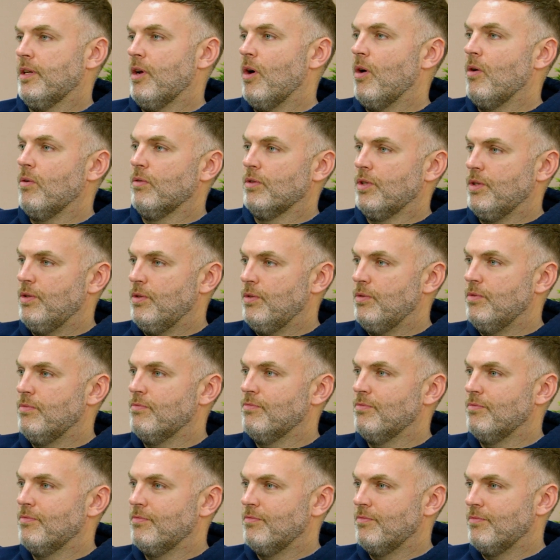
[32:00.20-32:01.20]
a whole new
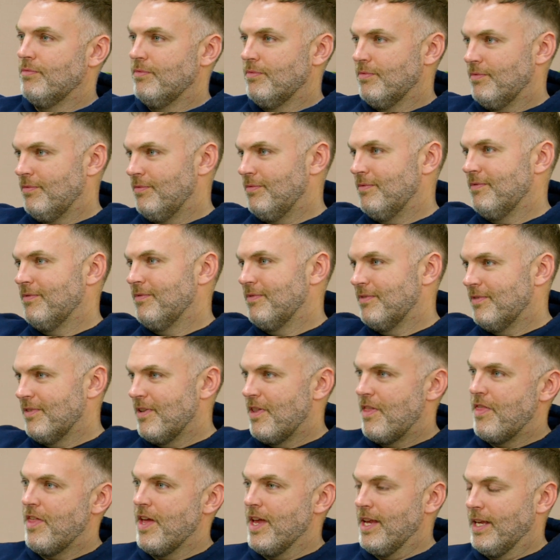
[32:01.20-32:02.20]

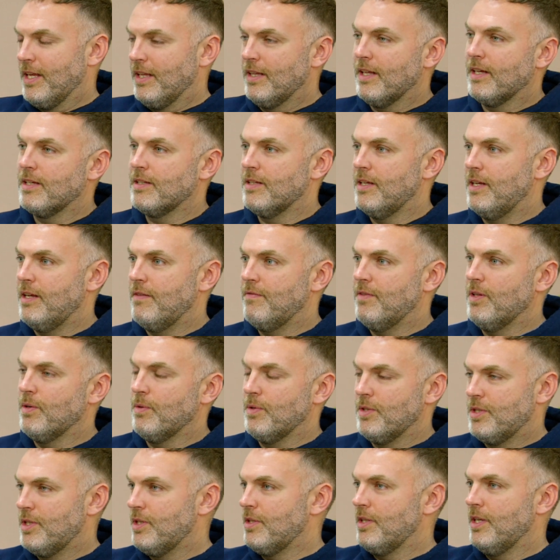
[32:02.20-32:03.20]
thing that, even though
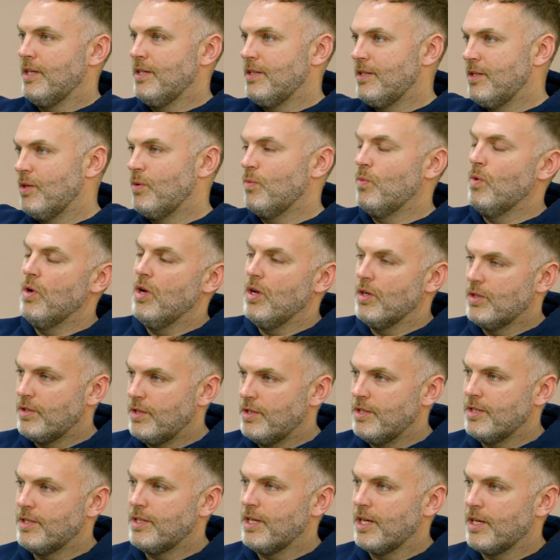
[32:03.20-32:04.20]
it still works to
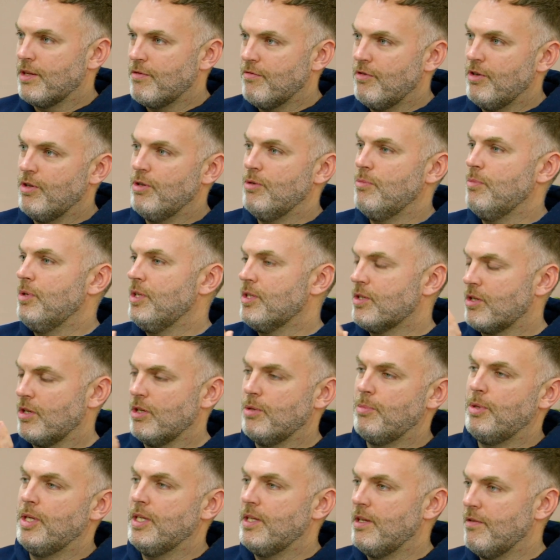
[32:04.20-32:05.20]
the 6th room, it's going to
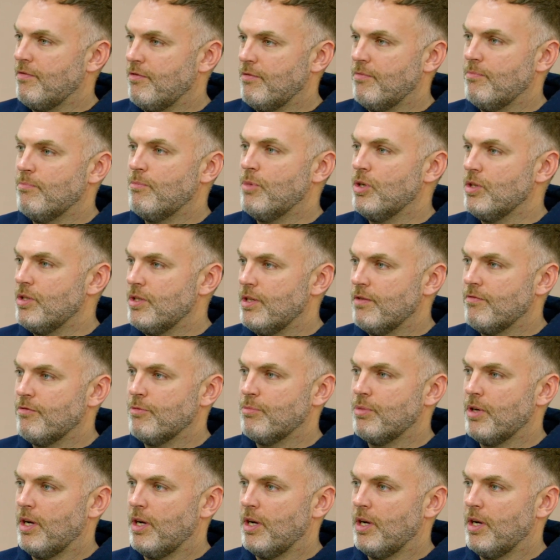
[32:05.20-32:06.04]
be a much different